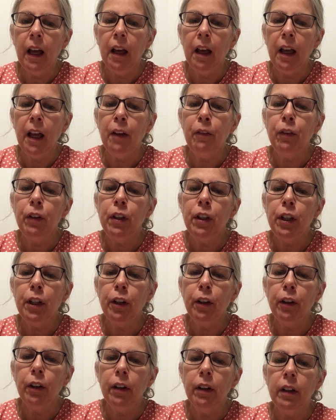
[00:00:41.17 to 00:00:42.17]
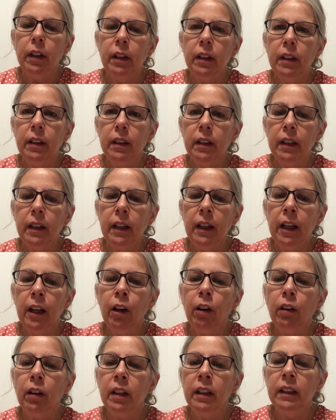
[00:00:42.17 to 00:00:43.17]
Every year,
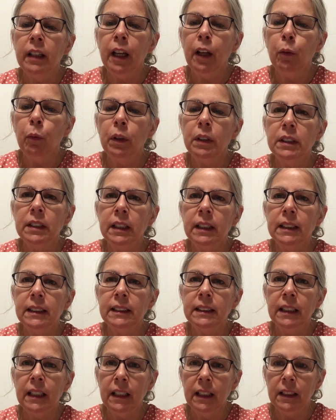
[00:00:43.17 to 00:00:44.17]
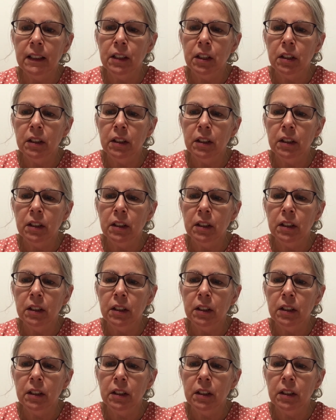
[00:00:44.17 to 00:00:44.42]
Elkanah went to the city of